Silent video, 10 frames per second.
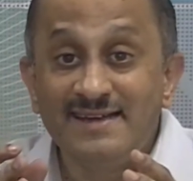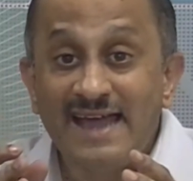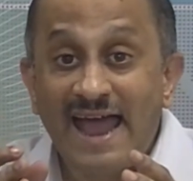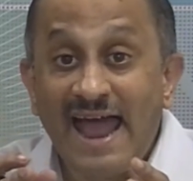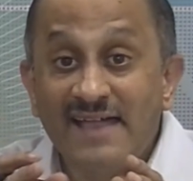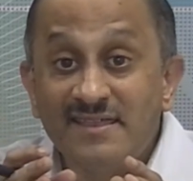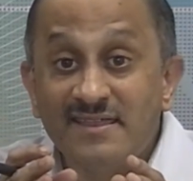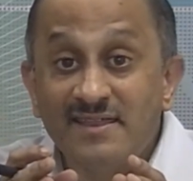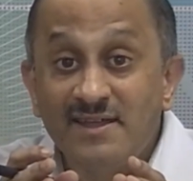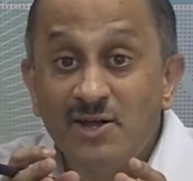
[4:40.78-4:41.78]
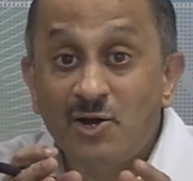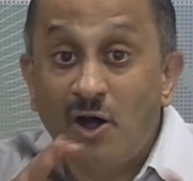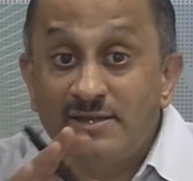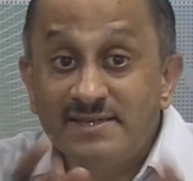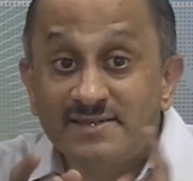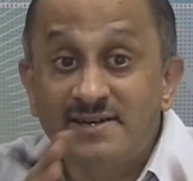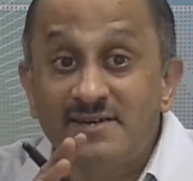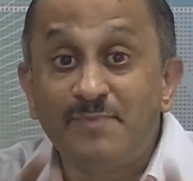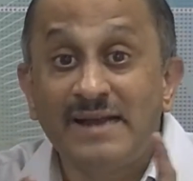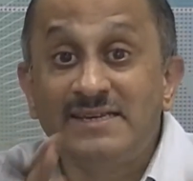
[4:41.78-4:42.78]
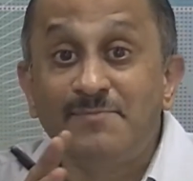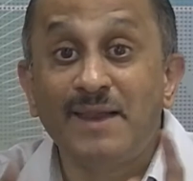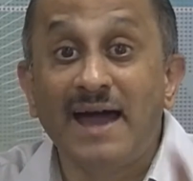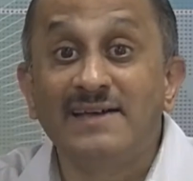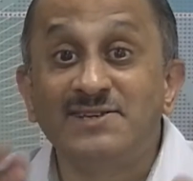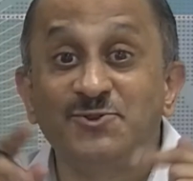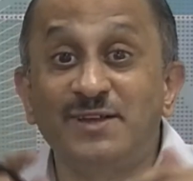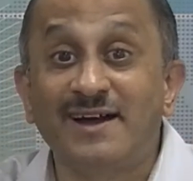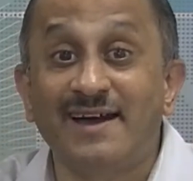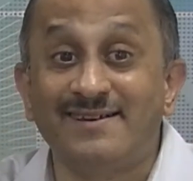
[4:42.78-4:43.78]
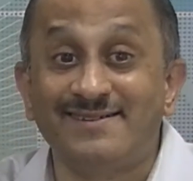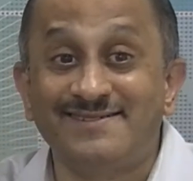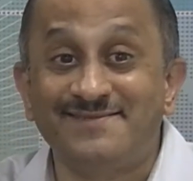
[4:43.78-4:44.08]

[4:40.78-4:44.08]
as constant multipliers to the current.